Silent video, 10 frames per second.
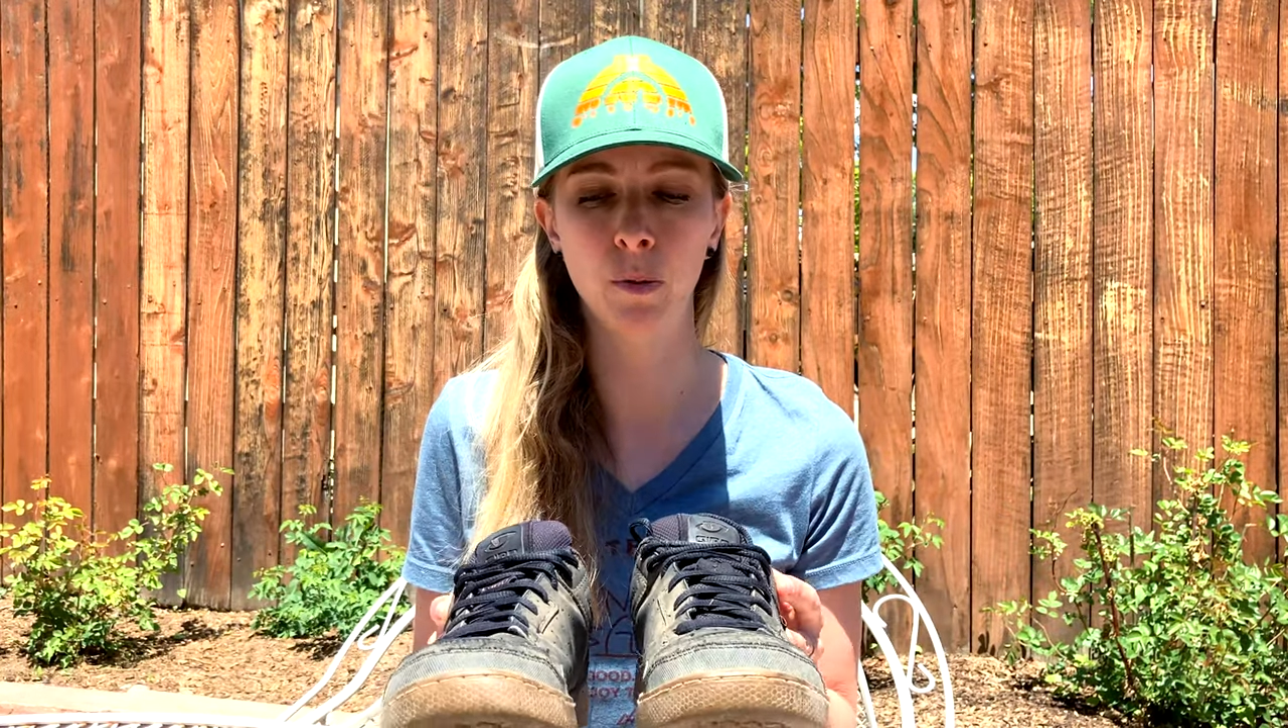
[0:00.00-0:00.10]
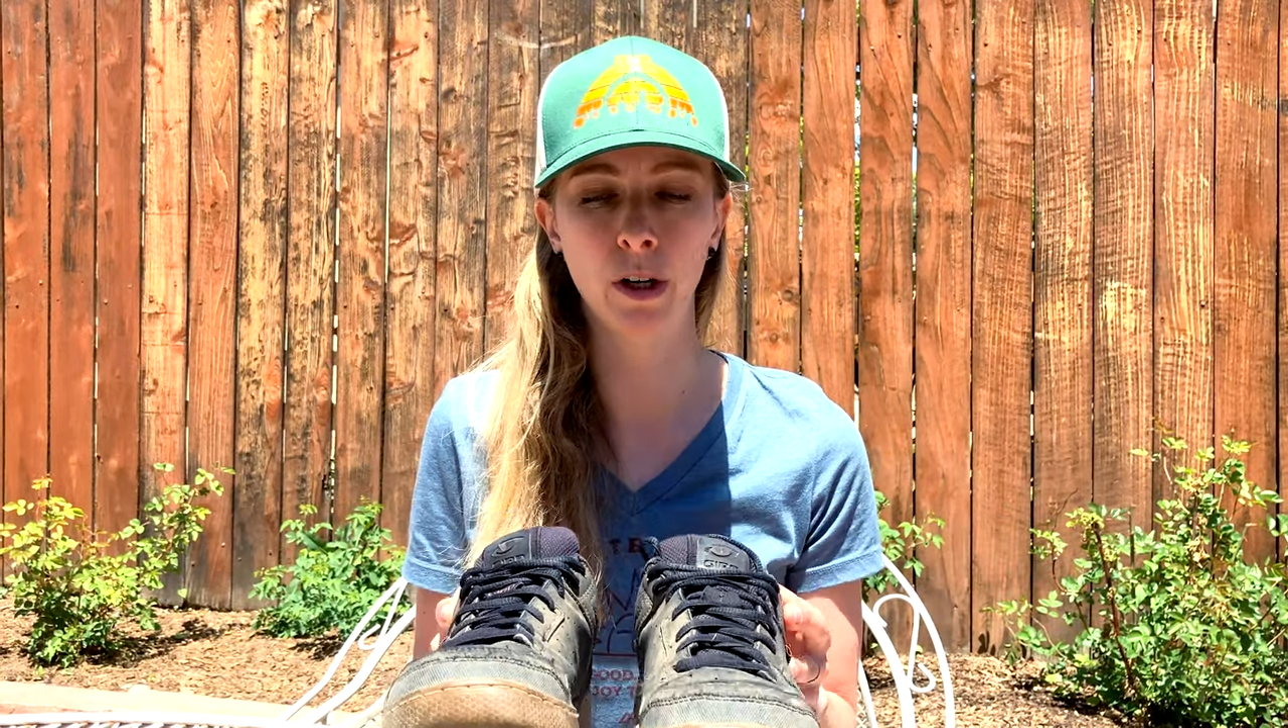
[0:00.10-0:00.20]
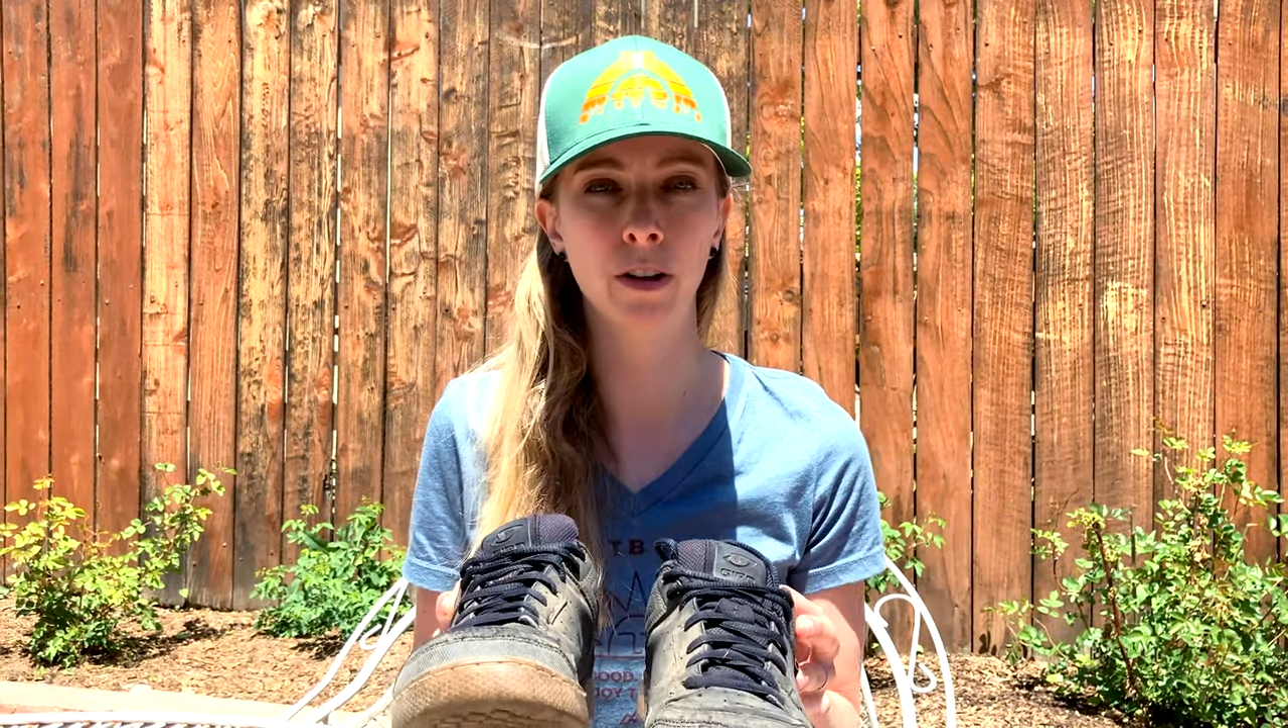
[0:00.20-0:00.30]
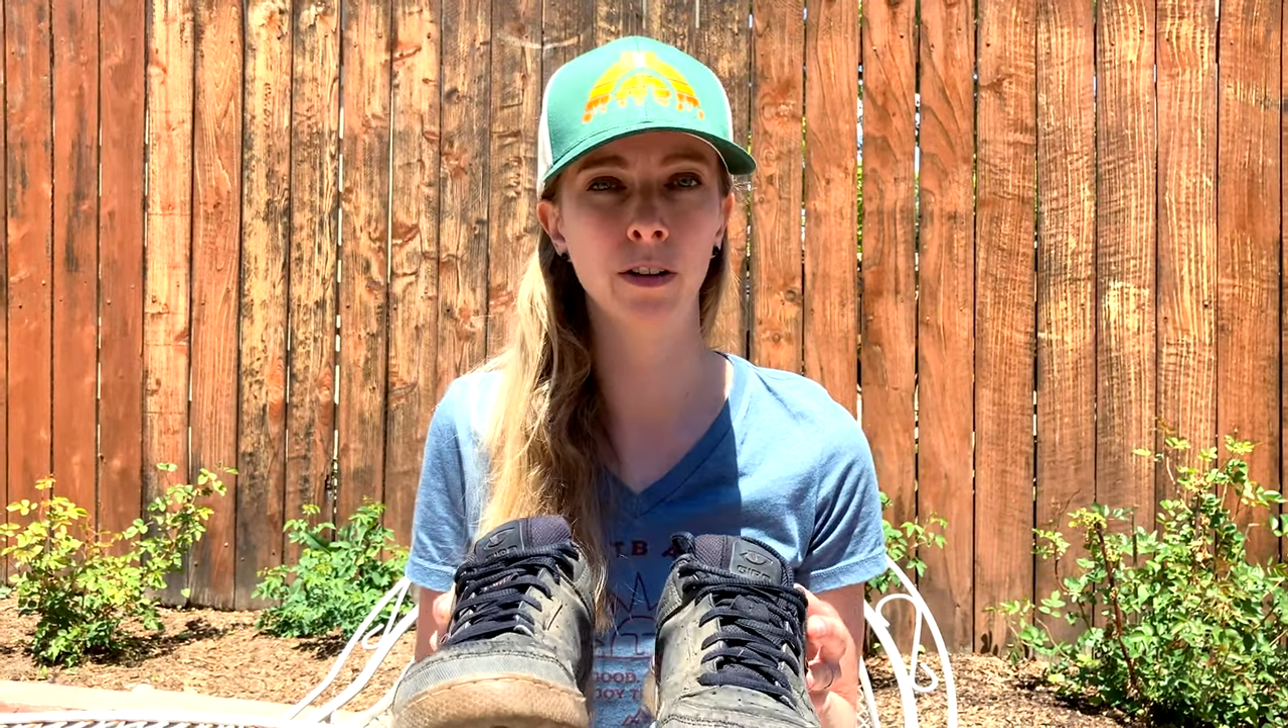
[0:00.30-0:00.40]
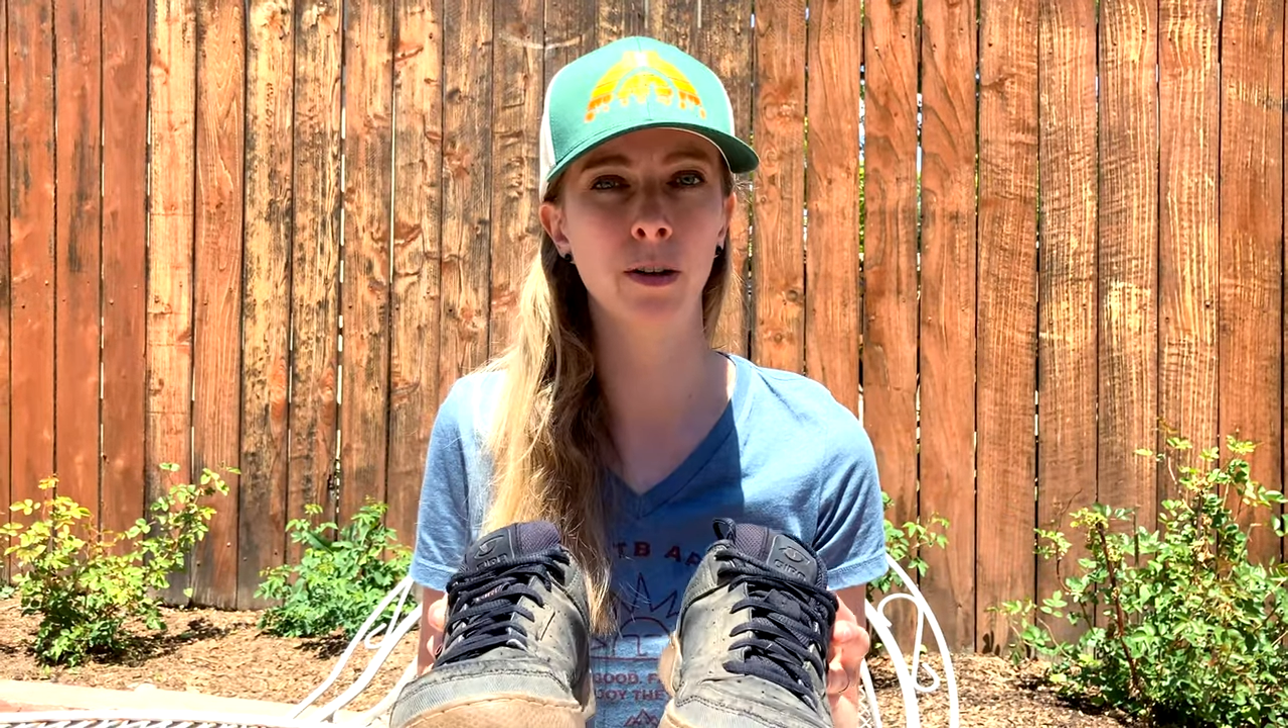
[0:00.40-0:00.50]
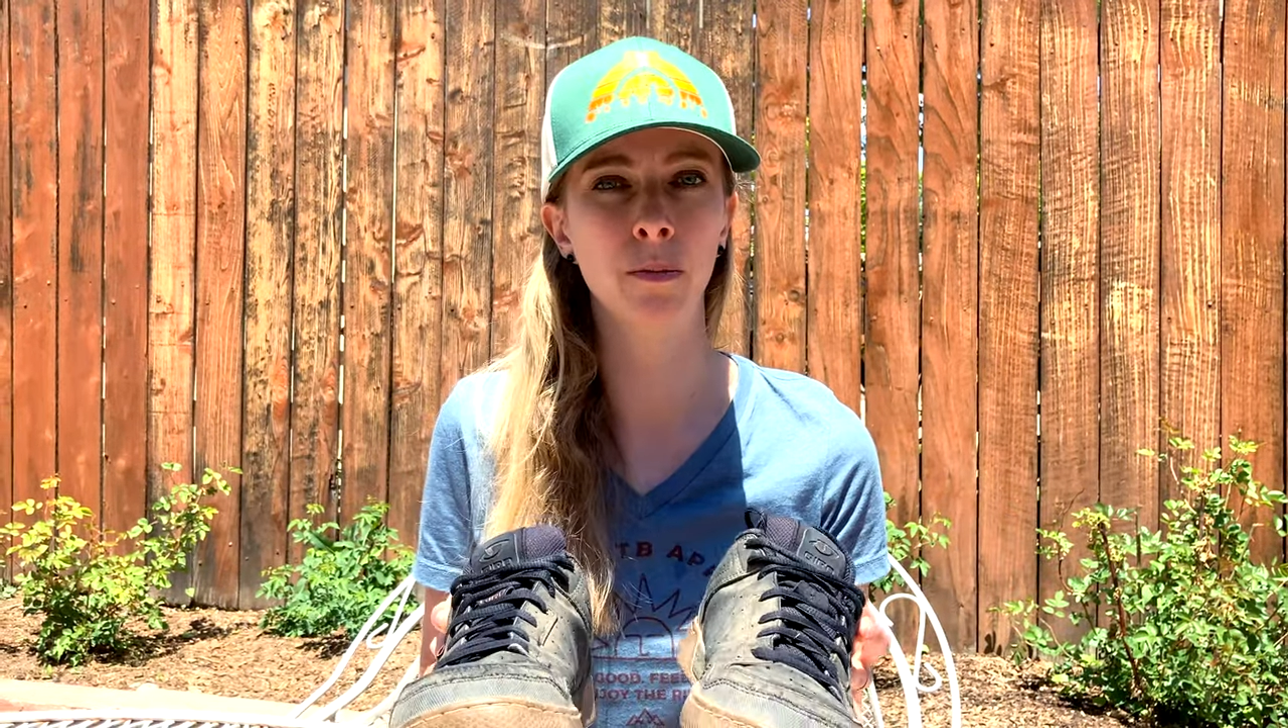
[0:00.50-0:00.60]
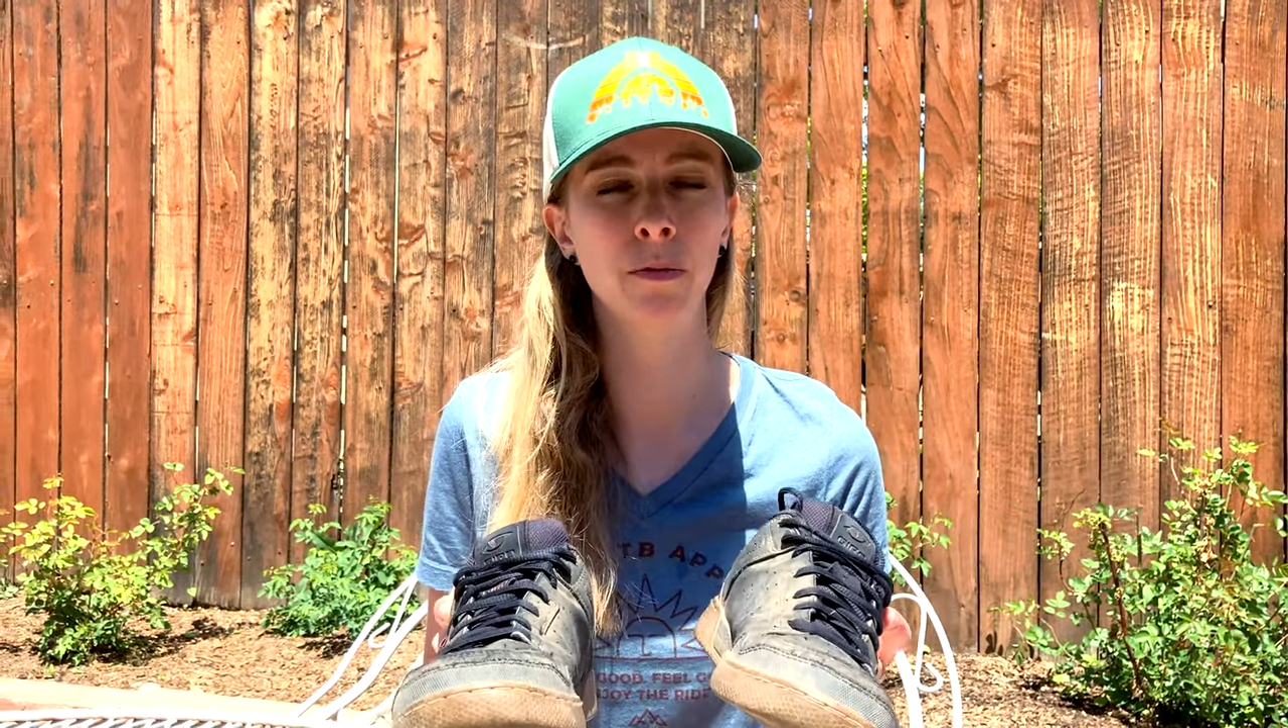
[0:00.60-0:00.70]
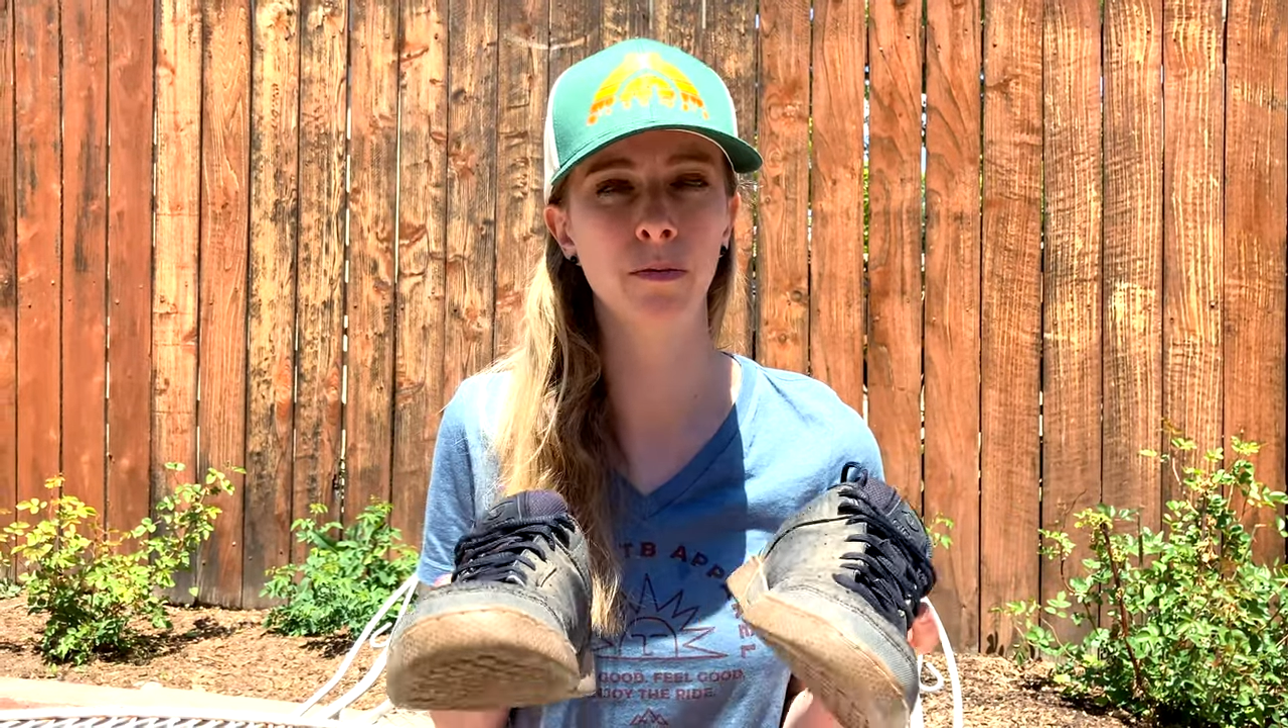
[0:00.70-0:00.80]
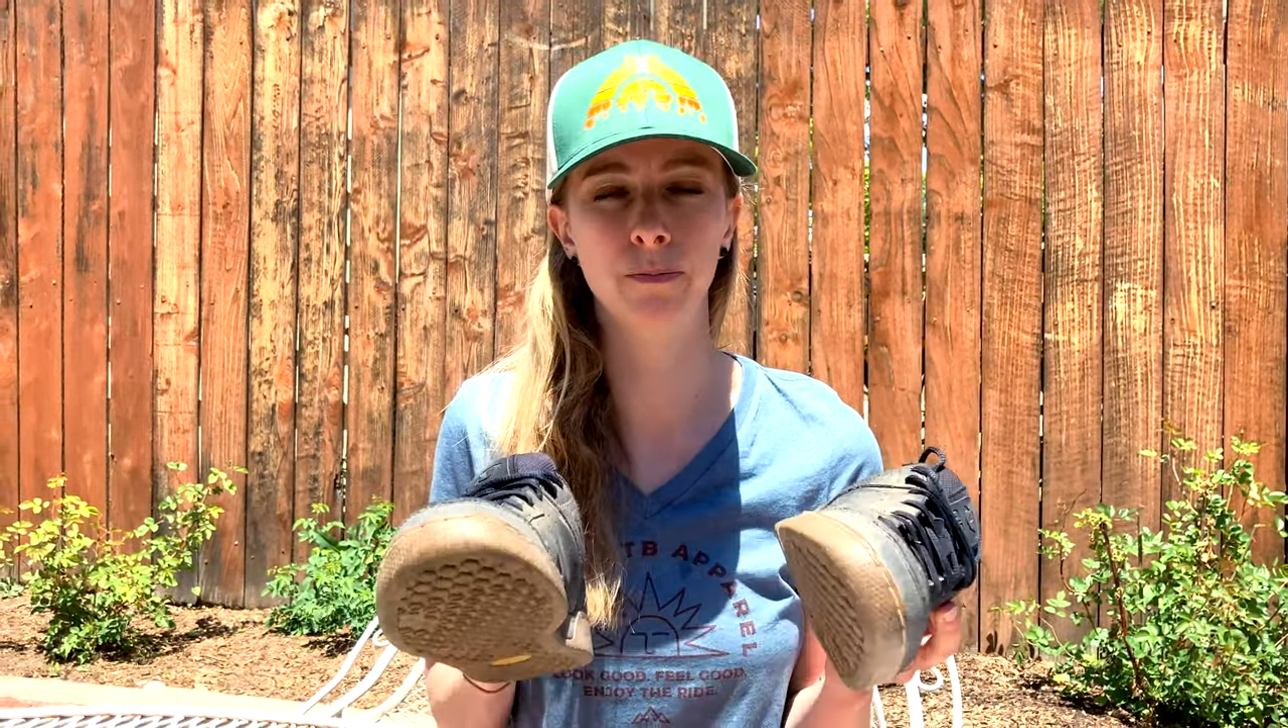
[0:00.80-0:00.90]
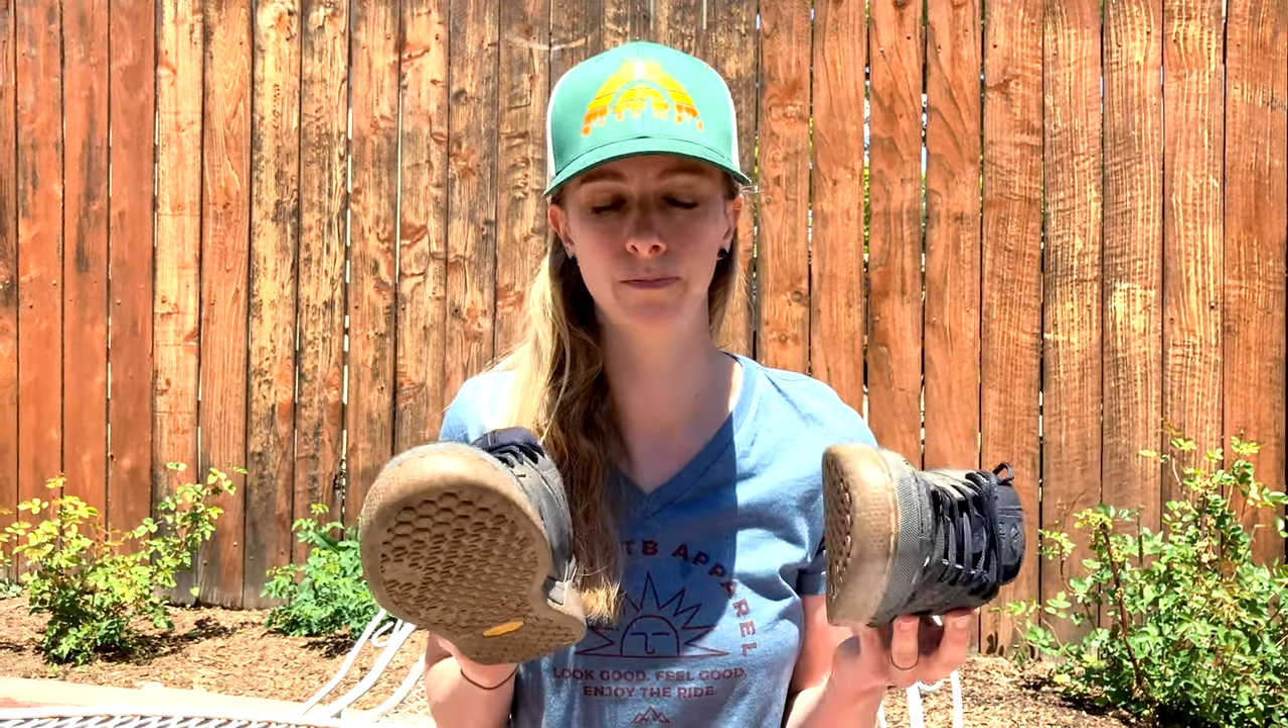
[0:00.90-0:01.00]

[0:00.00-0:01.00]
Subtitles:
wearing them